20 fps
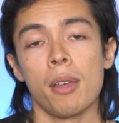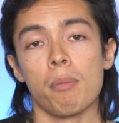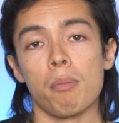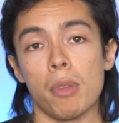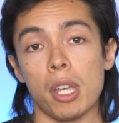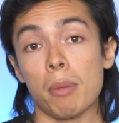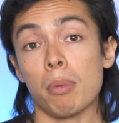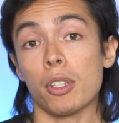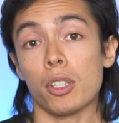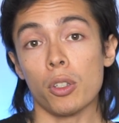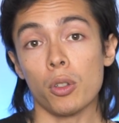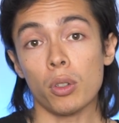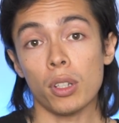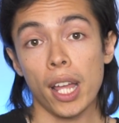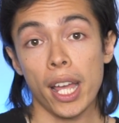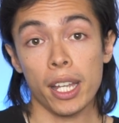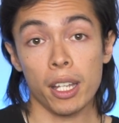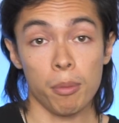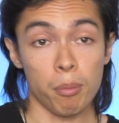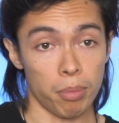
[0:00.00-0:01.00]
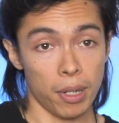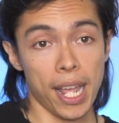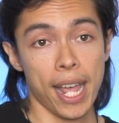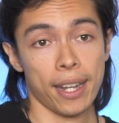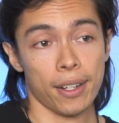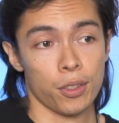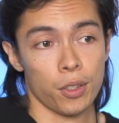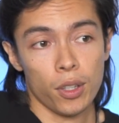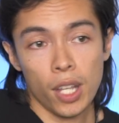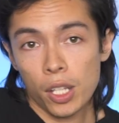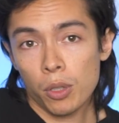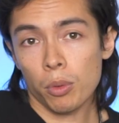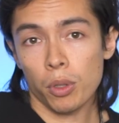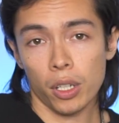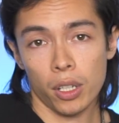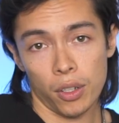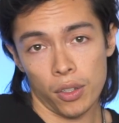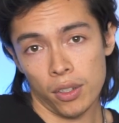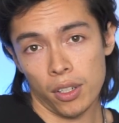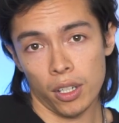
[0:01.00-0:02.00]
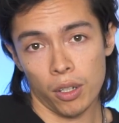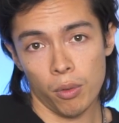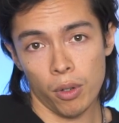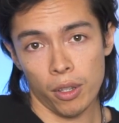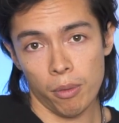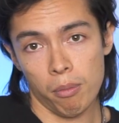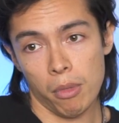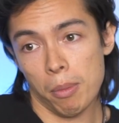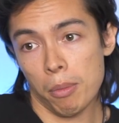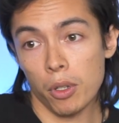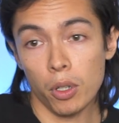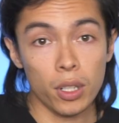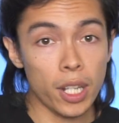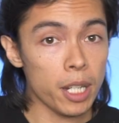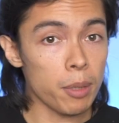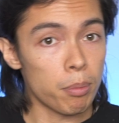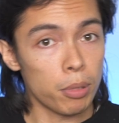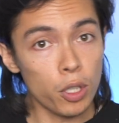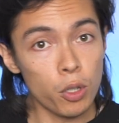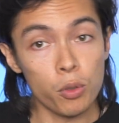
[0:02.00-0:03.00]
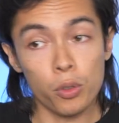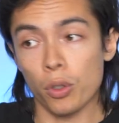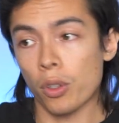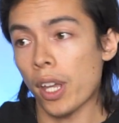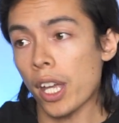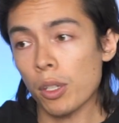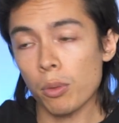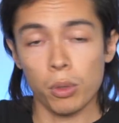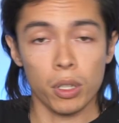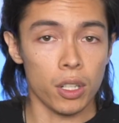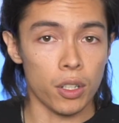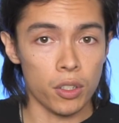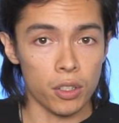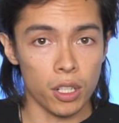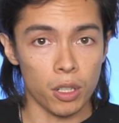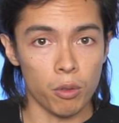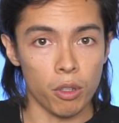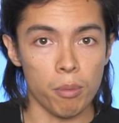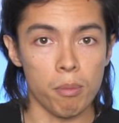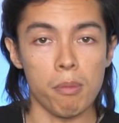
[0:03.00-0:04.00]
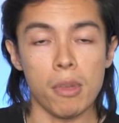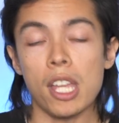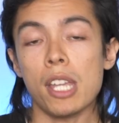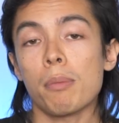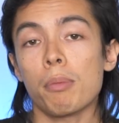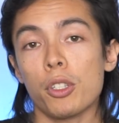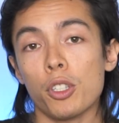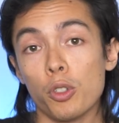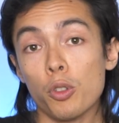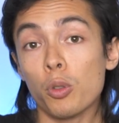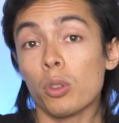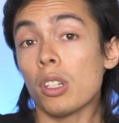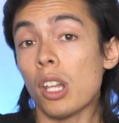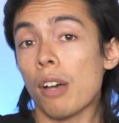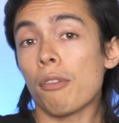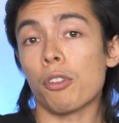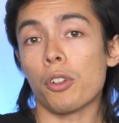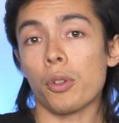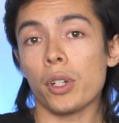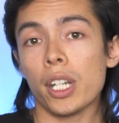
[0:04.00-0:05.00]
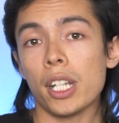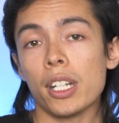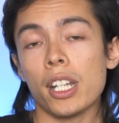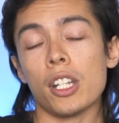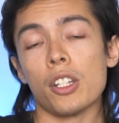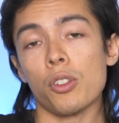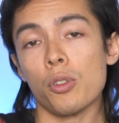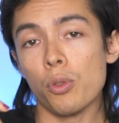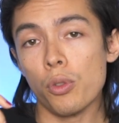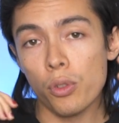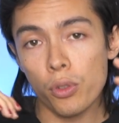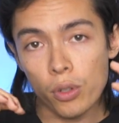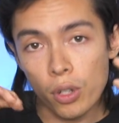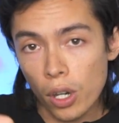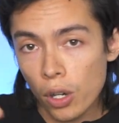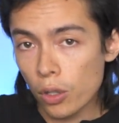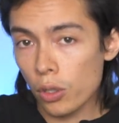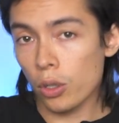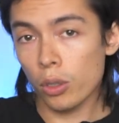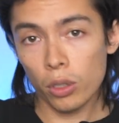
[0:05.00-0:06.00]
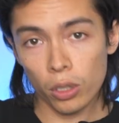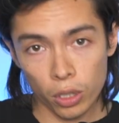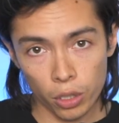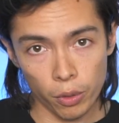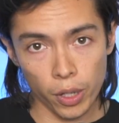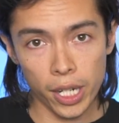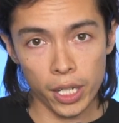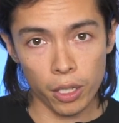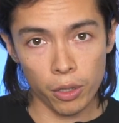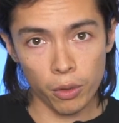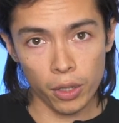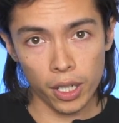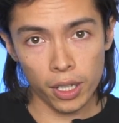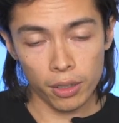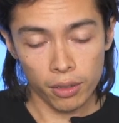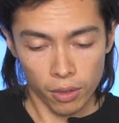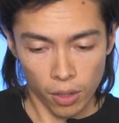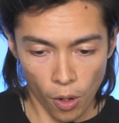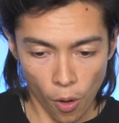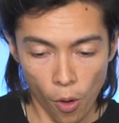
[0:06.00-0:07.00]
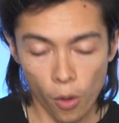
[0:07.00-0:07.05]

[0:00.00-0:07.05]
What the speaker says: Maybe you like black, so that's what you're gonna stick with. Maybe you like blue, so that's what you're gonna stick with. Maybe you love green and you know you look great in green.